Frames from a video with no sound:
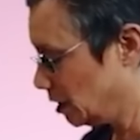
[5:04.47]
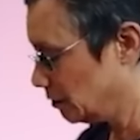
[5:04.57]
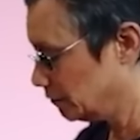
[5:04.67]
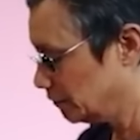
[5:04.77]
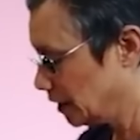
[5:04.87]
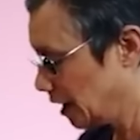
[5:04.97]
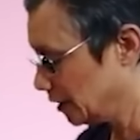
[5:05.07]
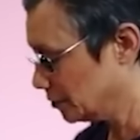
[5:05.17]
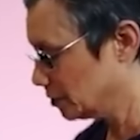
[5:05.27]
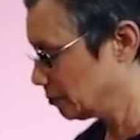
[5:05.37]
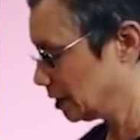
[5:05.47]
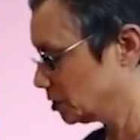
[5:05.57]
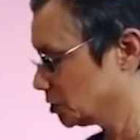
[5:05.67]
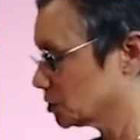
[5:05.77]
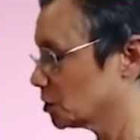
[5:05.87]
off either by
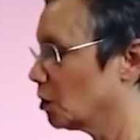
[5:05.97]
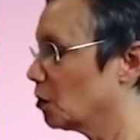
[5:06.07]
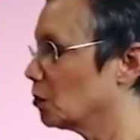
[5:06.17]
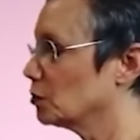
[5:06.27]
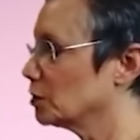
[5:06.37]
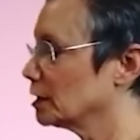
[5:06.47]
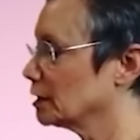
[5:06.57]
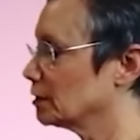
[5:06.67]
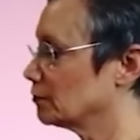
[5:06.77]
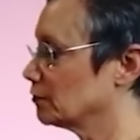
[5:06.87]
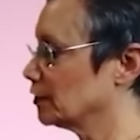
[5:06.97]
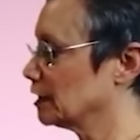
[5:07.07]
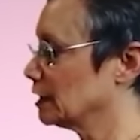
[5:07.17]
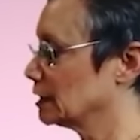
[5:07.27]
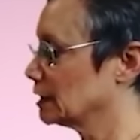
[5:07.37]
just holding their
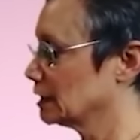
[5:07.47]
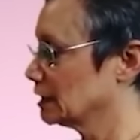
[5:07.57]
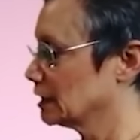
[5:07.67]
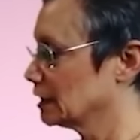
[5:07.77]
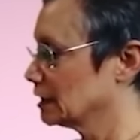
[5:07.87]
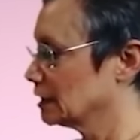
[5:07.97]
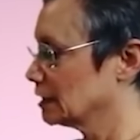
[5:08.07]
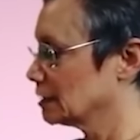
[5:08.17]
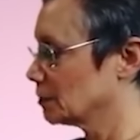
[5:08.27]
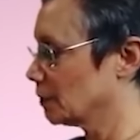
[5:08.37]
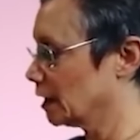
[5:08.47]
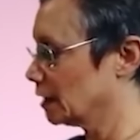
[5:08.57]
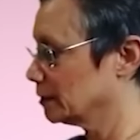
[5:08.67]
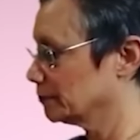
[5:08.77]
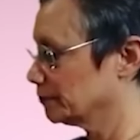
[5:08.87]
feet this way,